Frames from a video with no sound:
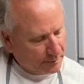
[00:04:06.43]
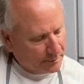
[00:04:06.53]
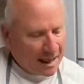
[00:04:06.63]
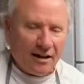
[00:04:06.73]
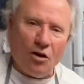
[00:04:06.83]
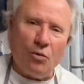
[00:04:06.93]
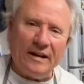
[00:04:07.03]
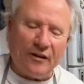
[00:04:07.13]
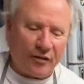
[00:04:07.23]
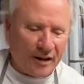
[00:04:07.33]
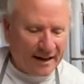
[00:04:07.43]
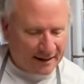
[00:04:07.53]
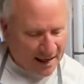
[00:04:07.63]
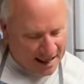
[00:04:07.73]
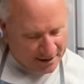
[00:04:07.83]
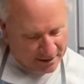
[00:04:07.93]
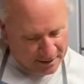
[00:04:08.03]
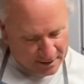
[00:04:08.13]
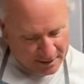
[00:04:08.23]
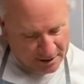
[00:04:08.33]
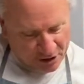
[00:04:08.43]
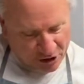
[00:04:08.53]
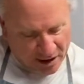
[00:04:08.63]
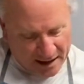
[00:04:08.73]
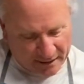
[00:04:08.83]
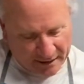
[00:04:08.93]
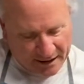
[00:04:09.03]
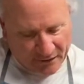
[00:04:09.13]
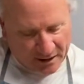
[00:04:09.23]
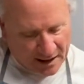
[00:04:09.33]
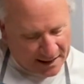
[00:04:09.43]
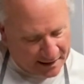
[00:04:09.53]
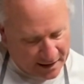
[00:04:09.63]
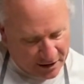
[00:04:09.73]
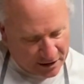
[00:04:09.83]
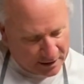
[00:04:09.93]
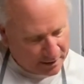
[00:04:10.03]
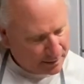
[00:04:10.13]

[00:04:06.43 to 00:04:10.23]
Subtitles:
I don't know, what do you think, guys? Should I leave it like this?